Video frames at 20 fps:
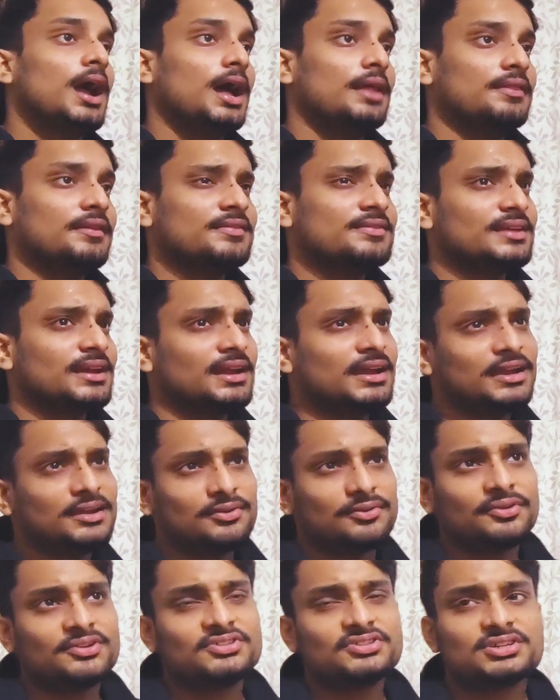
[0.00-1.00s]
and the
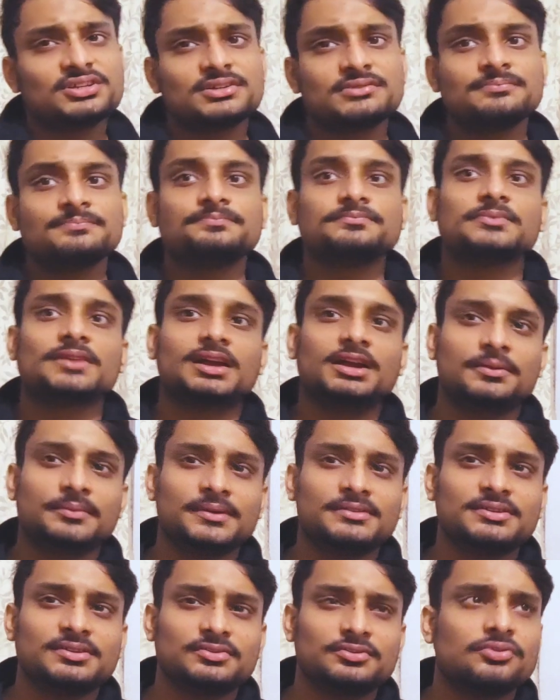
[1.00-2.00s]
second question it
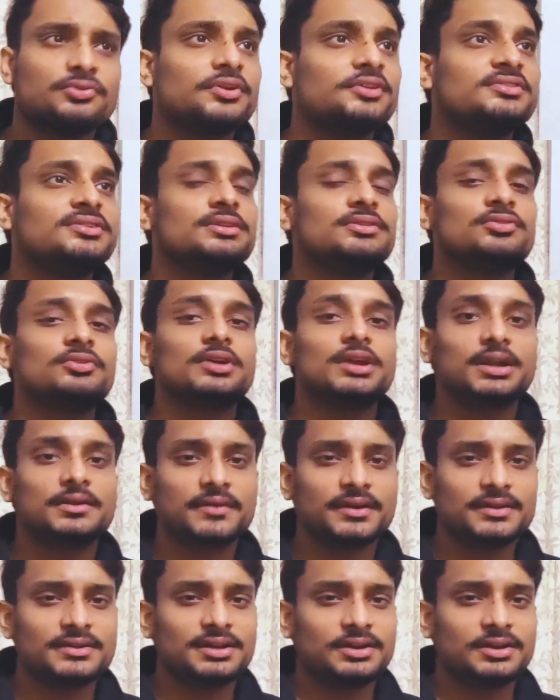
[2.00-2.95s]
was a good question so it was